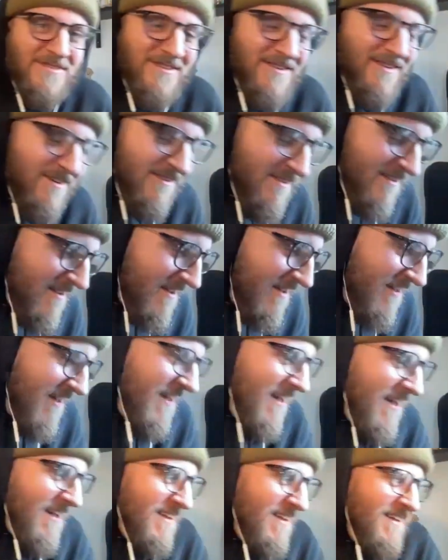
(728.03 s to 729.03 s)
and
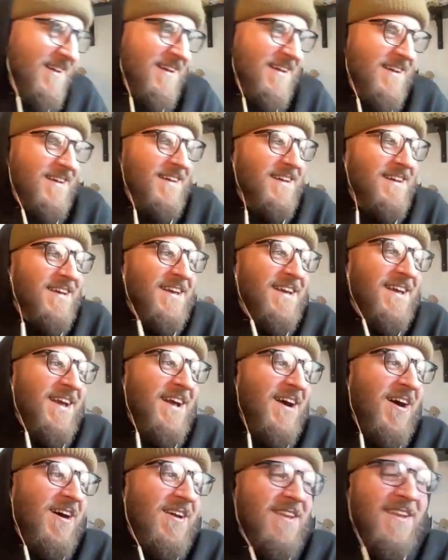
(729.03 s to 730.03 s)

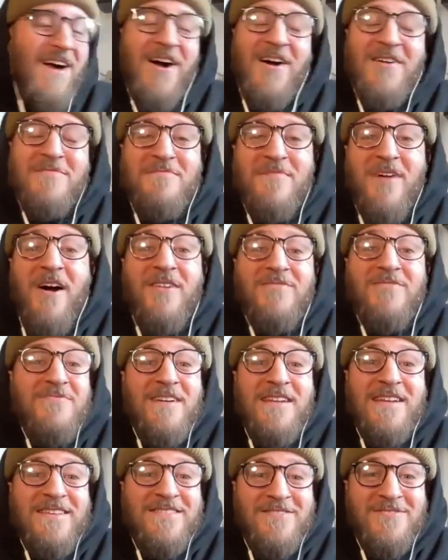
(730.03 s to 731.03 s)
I
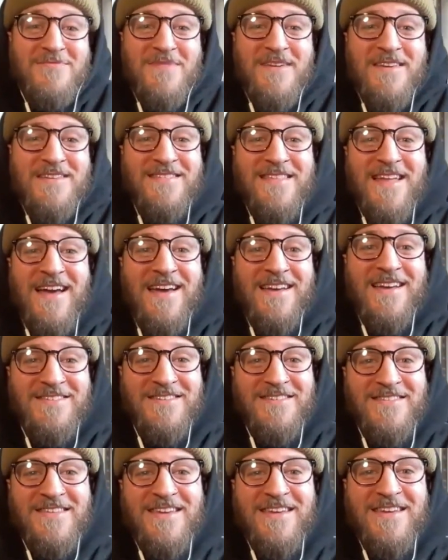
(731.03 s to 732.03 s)
really do miss that as
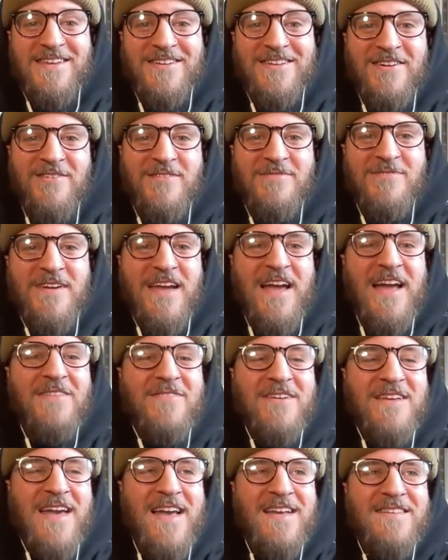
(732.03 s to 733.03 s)
a thing. I think
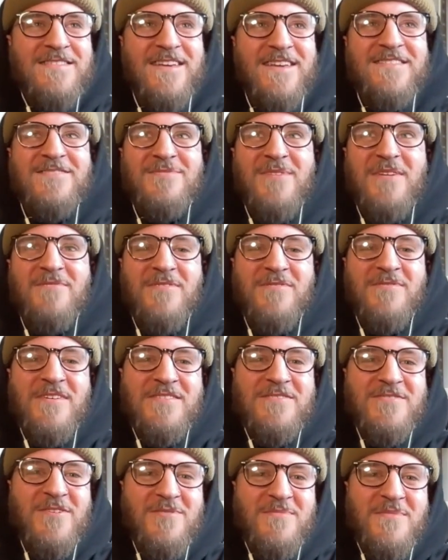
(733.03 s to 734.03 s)
having access to
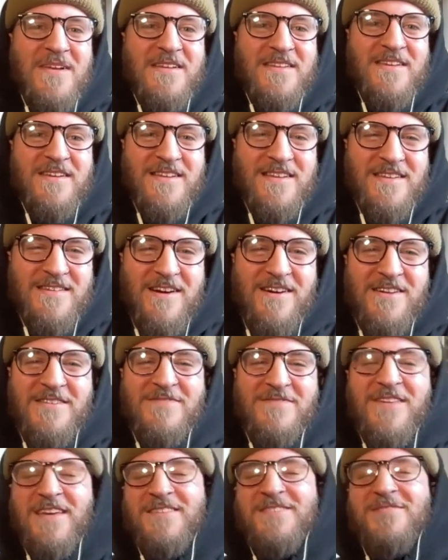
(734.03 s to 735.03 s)
everything so immediately kind
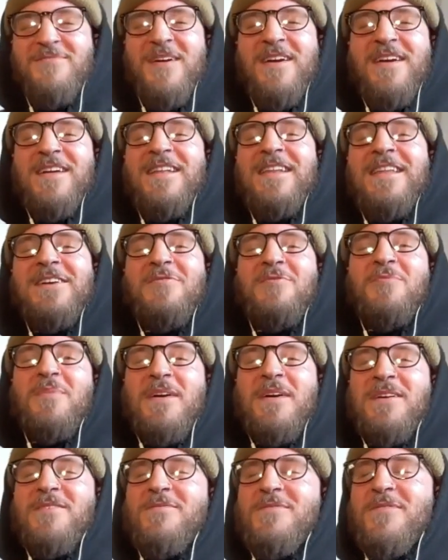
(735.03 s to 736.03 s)
of takes away a little
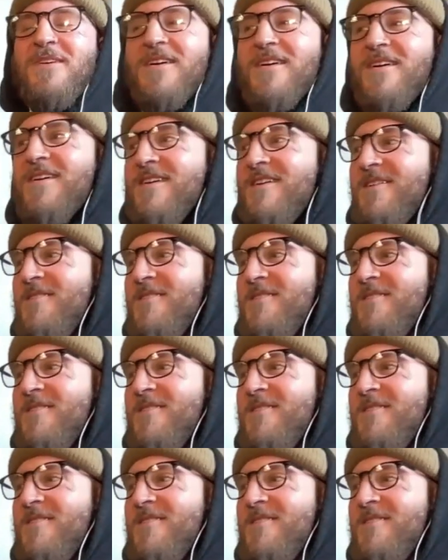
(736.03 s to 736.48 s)
bit of the